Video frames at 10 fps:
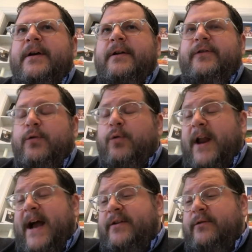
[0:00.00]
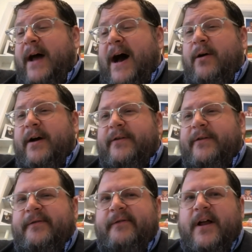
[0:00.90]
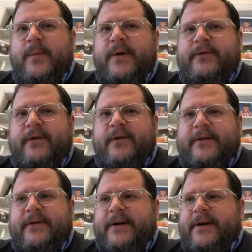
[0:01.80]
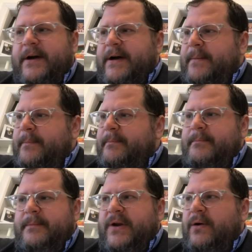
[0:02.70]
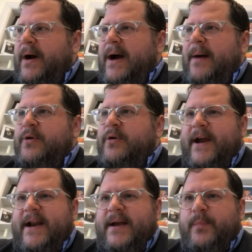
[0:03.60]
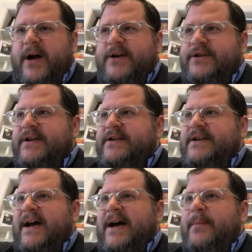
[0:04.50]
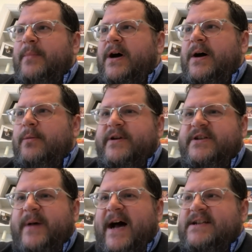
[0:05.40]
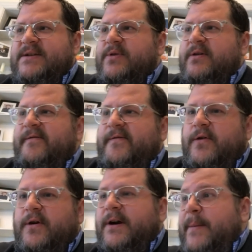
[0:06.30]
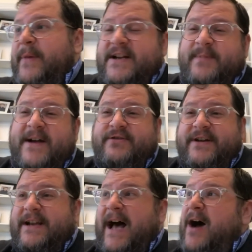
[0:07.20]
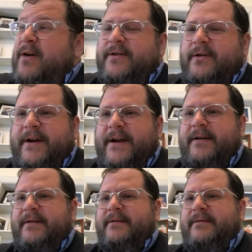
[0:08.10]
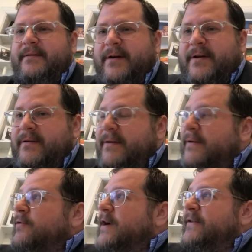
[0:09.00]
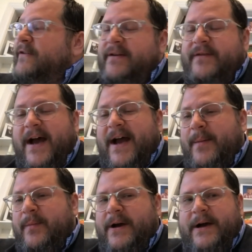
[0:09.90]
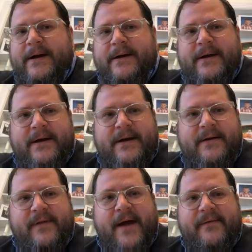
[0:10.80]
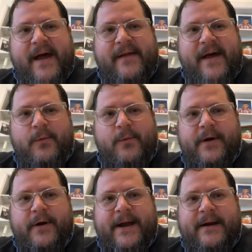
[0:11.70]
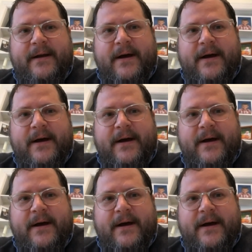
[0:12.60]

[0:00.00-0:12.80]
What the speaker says: to what I do now as a development director. I'm creating budgets. I'm responsible for. I mean, especially now during a crazy time that we're in,